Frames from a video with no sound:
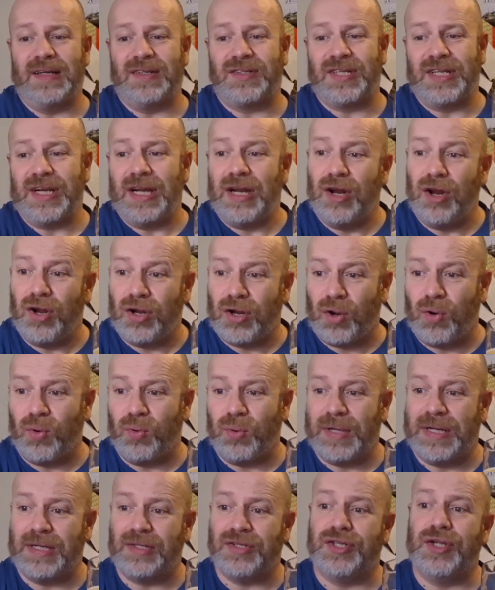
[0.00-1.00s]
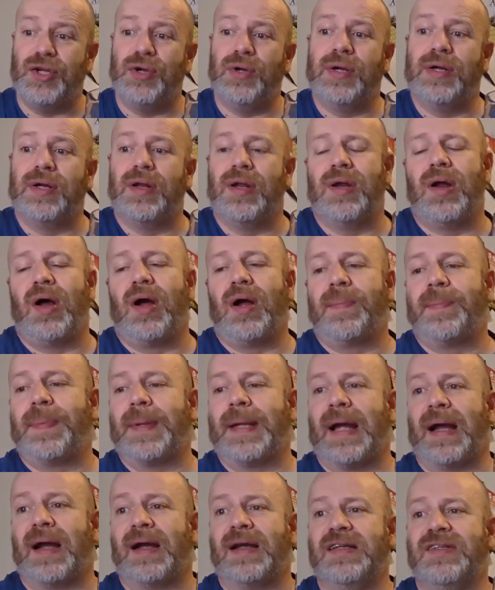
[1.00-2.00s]
so you look at all these New England
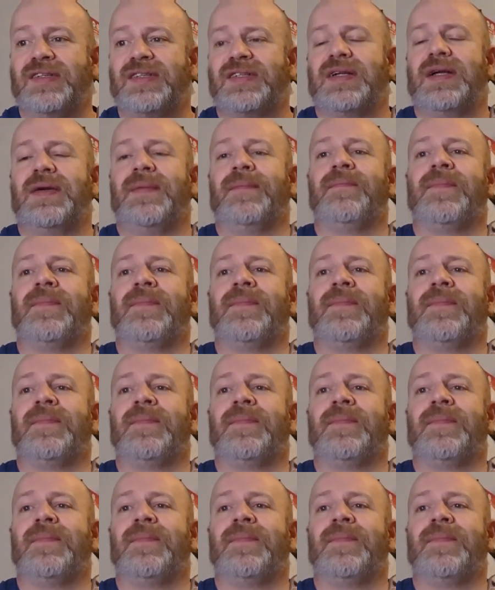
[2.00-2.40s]
IPAs,